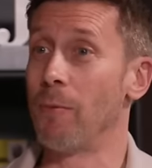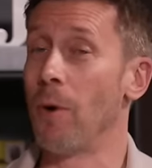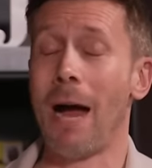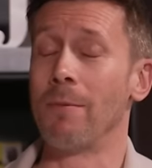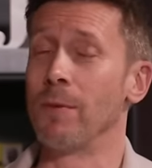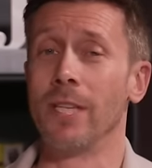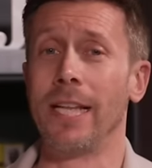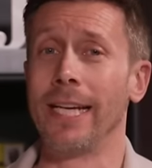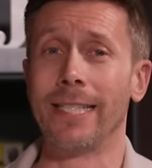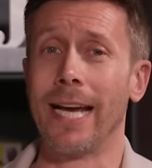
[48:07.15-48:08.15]
what happens with the
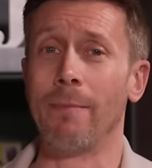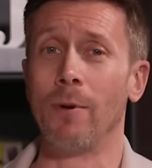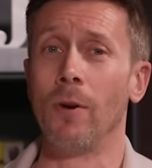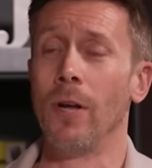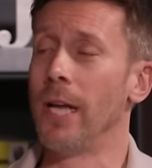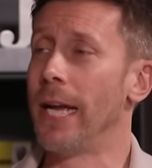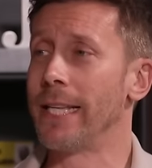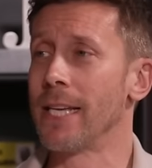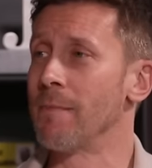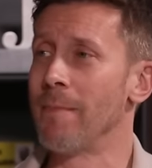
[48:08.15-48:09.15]
league table, it
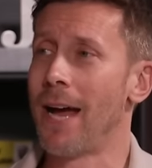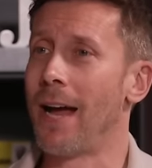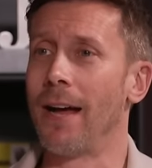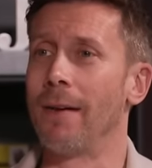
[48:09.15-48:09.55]
doesn't matter.